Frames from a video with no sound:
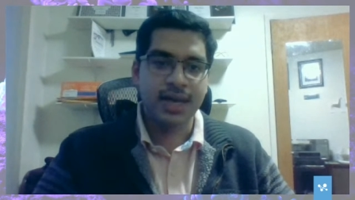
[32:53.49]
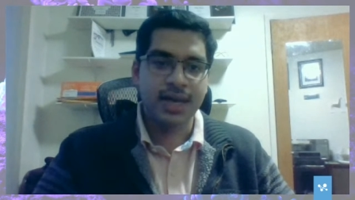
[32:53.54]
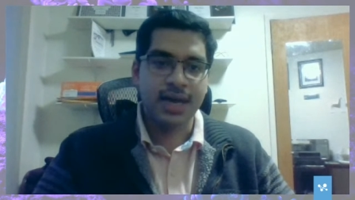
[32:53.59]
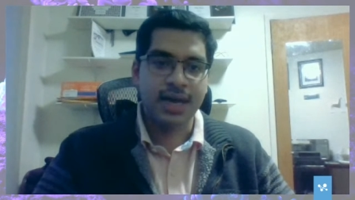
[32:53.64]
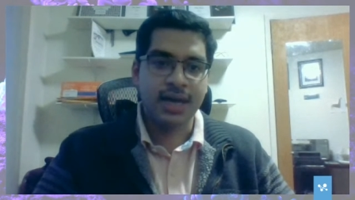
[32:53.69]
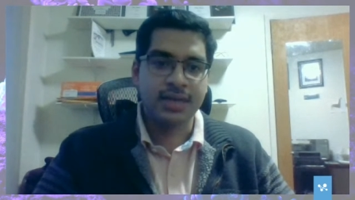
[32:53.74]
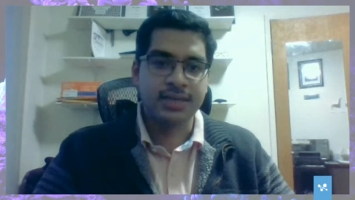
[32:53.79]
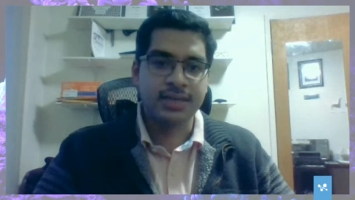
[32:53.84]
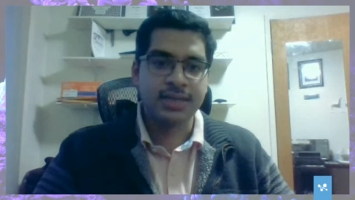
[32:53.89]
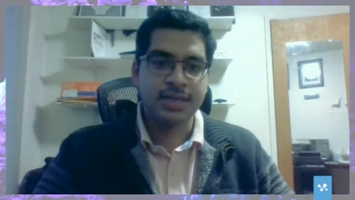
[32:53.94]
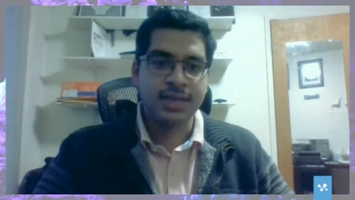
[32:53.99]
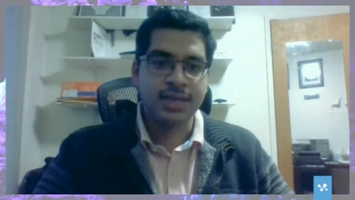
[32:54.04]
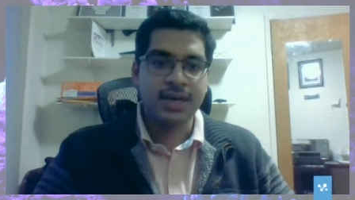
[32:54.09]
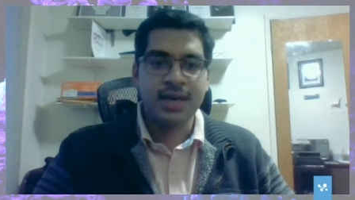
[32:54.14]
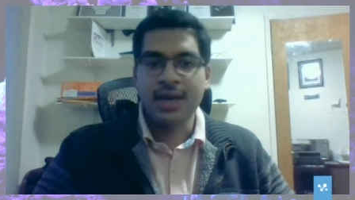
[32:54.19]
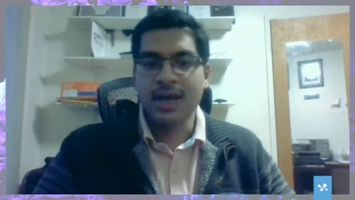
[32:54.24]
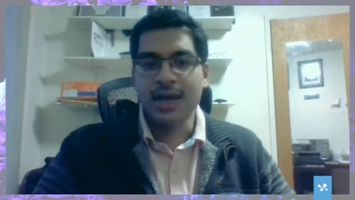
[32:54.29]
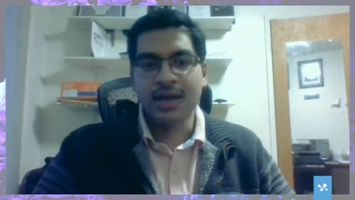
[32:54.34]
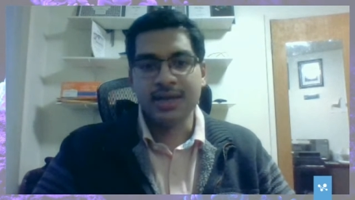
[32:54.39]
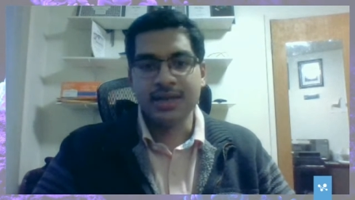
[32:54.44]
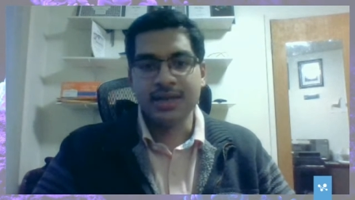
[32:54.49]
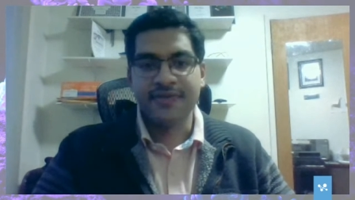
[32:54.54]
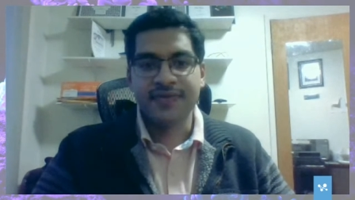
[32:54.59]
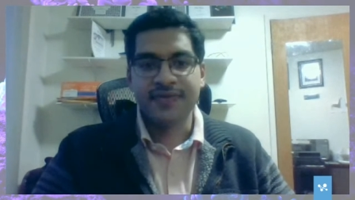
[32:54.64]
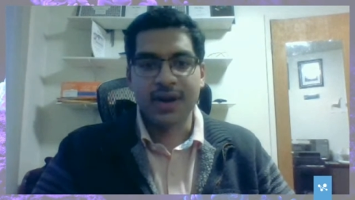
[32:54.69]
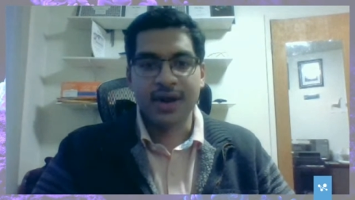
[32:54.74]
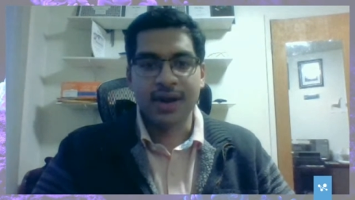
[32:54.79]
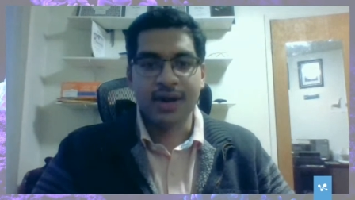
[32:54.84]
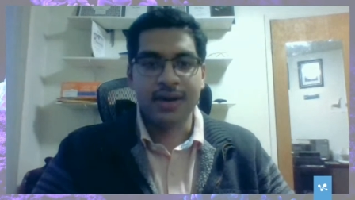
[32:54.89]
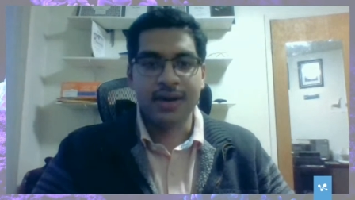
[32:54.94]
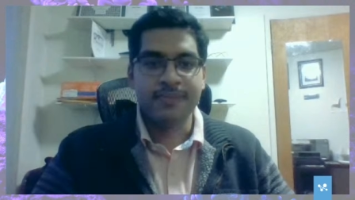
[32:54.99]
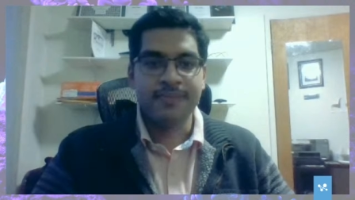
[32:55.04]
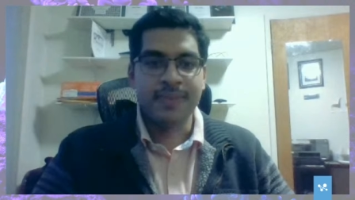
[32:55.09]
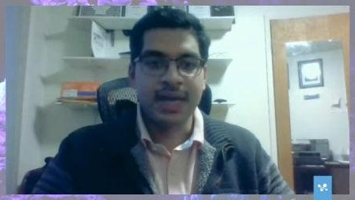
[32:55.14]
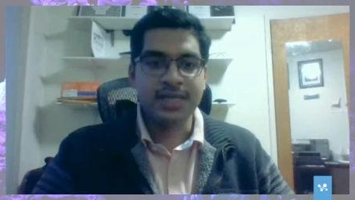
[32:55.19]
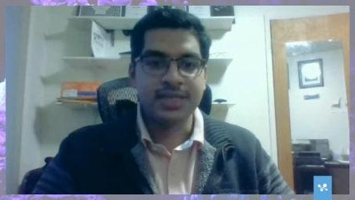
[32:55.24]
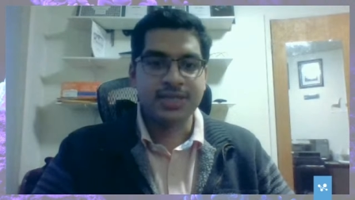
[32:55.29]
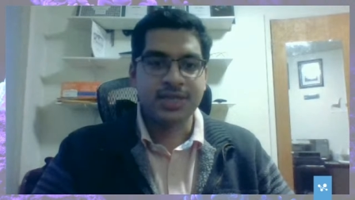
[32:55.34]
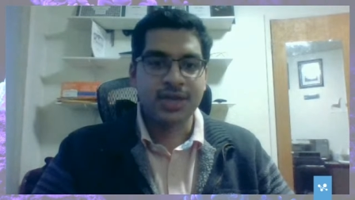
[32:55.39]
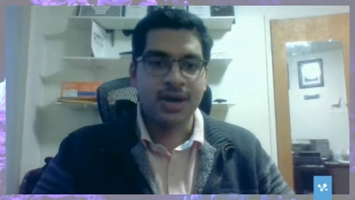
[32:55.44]
And it'll differ
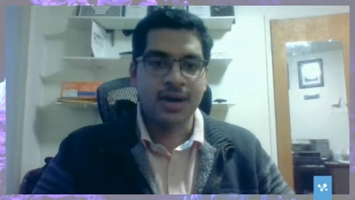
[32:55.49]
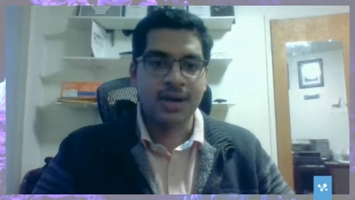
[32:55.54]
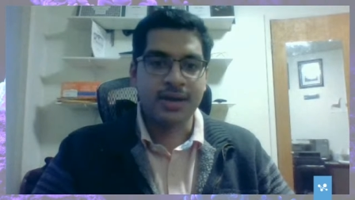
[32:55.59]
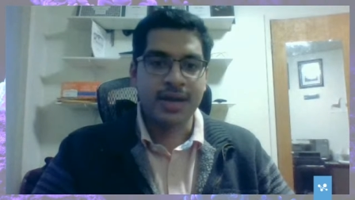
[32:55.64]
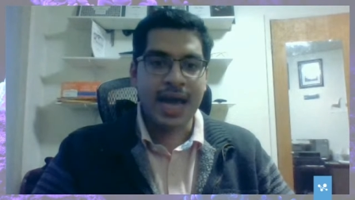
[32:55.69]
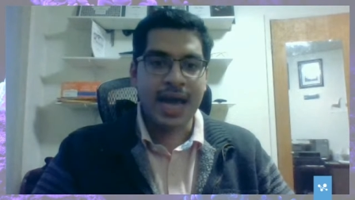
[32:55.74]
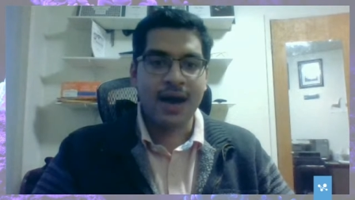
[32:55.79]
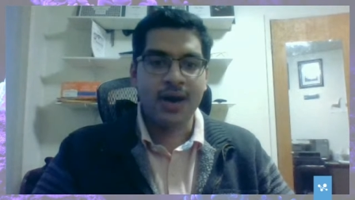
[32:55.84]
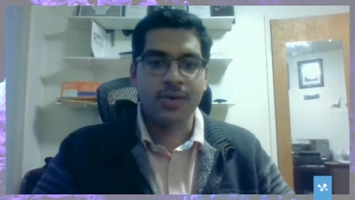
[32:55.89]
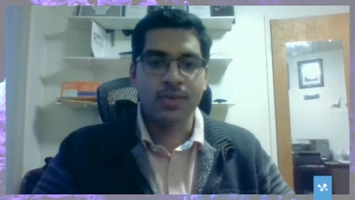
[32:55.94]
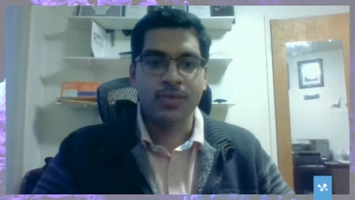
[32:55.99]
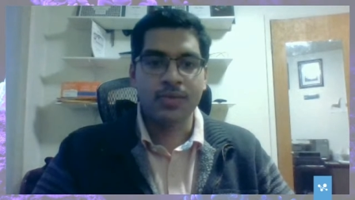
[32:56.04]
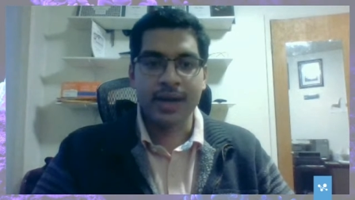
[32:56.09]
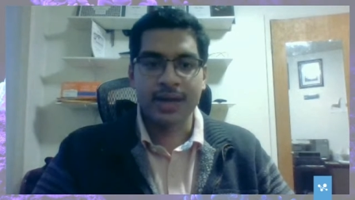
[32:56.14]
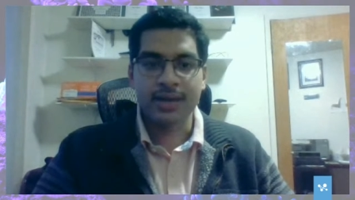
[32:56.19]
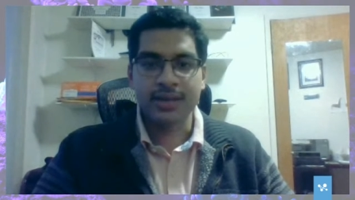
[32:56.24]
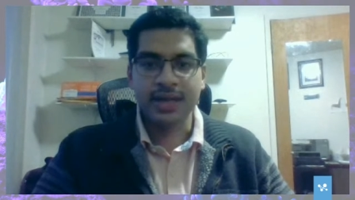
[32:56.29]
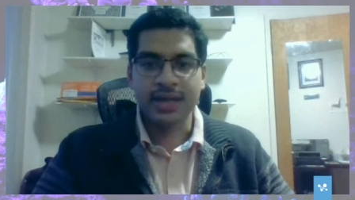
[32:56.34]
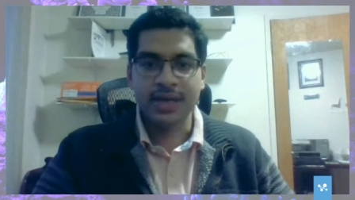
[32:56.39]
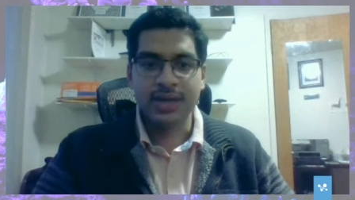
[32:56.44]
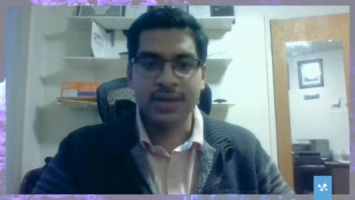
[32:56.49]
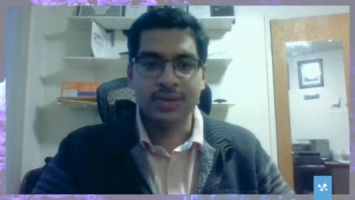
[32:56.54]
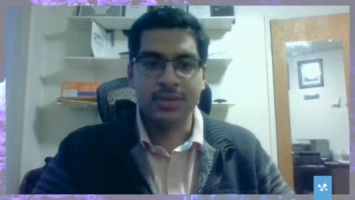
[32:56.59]
based on how quickly